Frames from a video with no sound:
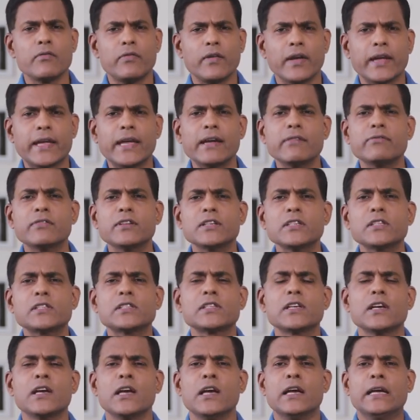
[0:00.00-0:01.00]

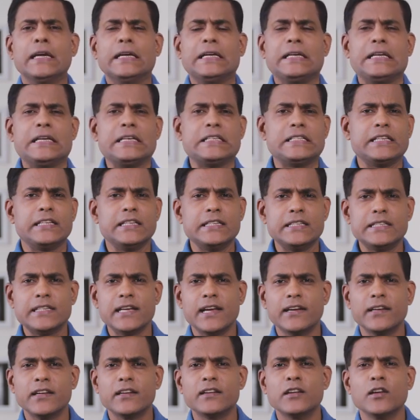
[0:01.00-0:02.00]
Forgiveness is
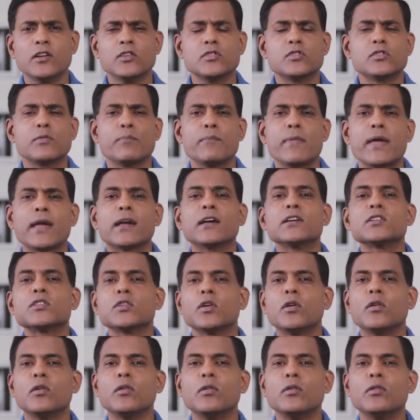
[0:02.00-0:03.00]
intended to make us
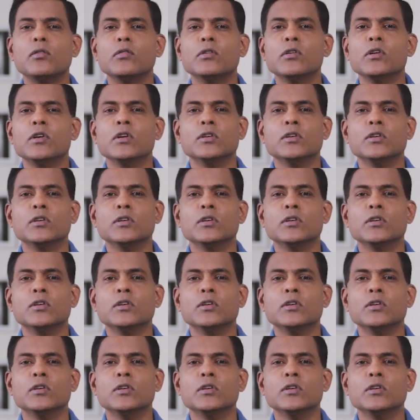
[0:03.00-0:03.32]
whole